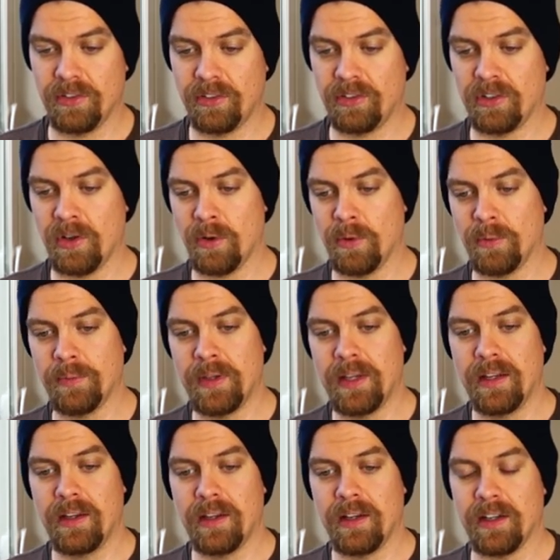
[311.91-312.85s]
So
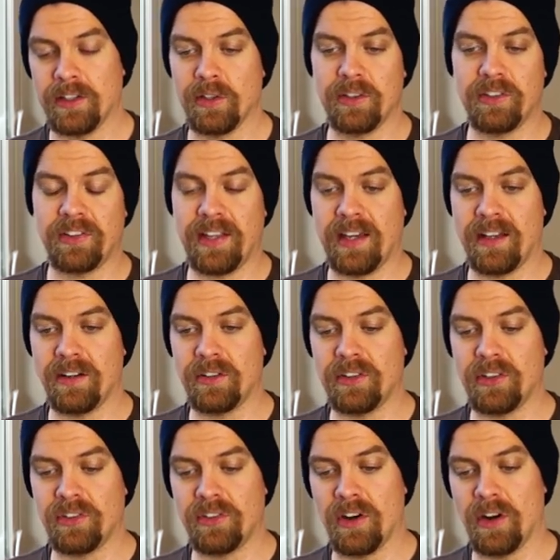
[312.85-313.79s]
a good standard
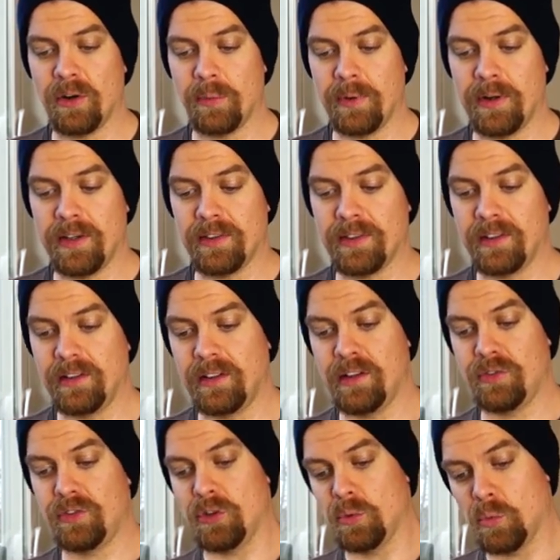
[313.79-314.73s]
to start with
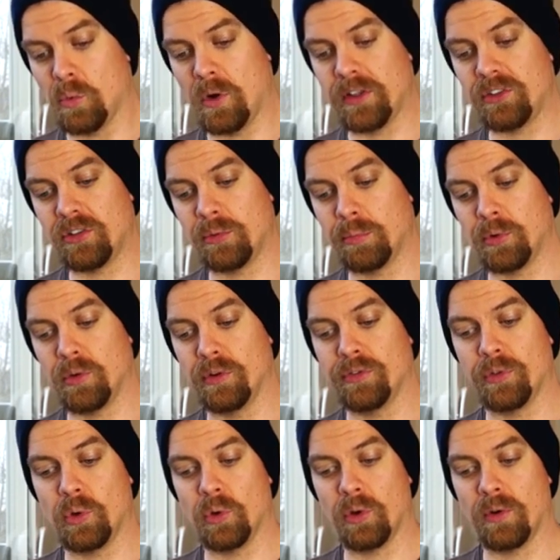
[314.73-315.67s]
if you want to brew a
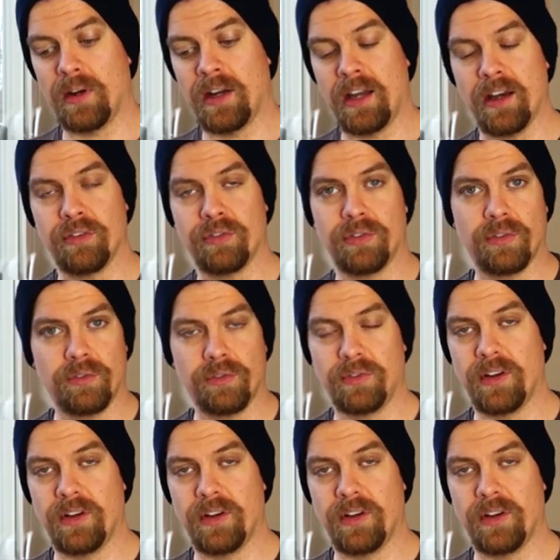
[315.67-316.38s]
full carafe,